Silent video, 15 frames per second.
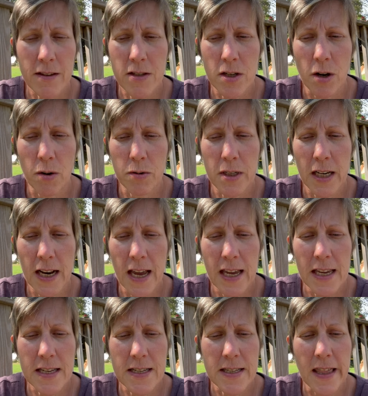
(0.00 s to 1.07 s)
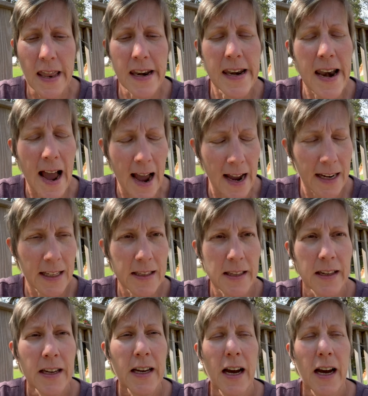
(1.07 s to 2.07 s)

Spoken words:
So today is the 9th.